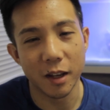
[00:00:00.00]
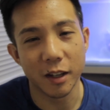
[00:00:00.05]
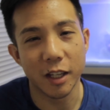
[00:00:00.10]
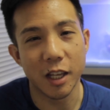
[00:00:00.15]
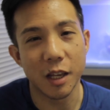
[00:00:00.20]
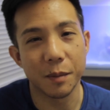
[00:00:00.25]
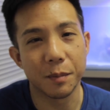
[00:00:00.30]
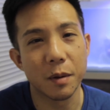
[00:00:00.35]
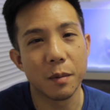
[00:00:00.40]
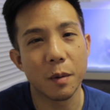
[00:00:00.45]

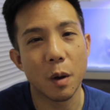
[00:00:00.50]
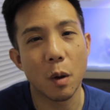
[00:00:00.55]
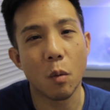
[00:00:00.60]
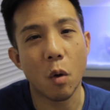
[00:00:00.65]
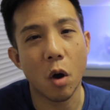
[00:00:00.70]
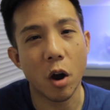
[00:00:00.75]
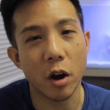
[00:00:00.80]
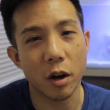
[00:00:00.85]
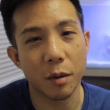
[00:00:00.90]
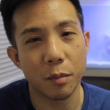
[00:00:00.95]
keeping my
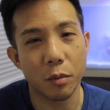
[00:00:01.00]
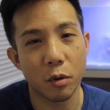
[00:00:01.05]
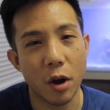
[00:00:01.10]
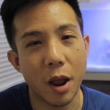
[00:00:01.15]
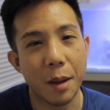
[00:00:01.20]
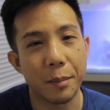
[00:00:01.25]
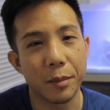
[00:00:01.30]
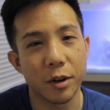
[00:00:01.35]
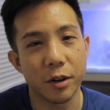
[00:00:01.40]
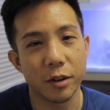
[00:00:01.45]
water
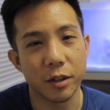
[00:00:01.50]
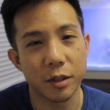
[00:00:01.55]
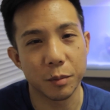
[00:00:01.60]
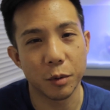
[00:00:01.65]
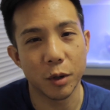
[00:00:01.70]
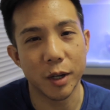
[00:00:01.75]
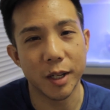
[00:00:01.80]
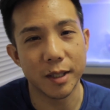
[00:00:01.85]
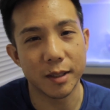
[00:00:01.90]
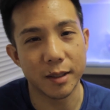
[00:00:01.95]
parameters
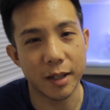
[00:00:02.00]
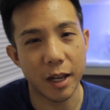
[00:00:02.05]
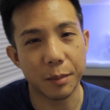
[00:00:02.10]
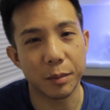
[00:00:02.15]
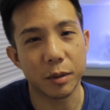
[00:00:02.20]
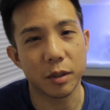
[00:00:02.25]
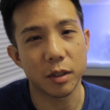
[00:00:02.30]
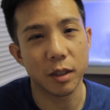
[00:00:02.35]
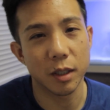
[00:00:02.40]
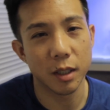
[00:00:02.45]
pretty
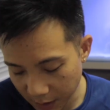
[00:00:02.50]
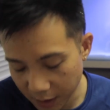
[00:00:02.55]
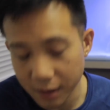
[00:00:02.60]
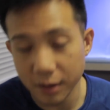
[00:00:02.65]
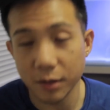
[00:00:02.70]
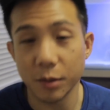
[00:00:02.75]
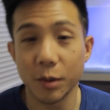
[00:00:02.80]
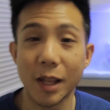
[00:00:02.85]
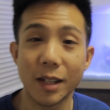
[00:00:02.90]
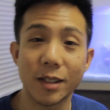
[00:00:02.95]
stable.
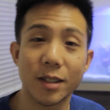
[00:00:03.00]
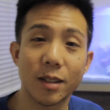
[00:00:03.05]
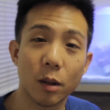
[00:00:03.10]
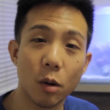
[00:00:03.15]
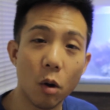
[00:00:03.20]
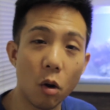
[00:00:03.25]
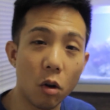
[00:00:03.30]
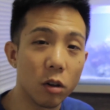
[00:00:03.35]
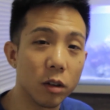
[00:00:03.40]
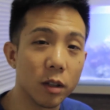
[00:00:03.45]
So that's the
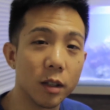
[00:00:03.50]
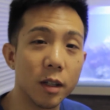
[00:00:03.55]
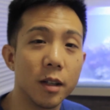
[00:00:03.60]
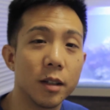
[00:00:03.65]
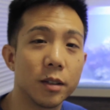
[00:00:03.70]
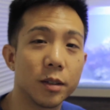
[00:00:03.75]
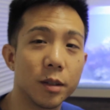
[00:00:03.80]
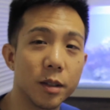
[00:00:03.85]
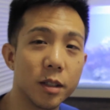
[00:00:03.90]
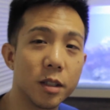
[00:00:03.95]
goal.
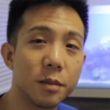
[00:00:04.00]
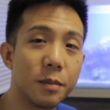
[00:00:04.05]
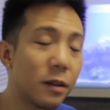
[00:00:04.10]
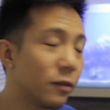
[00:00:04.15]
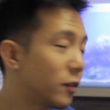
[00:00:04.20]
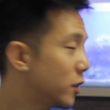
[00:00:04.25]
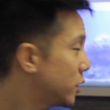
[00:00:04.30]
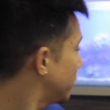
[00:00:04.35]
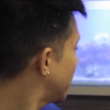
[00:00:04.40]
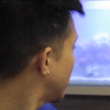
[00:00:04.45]
So this is my
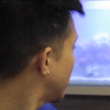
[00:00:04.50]
first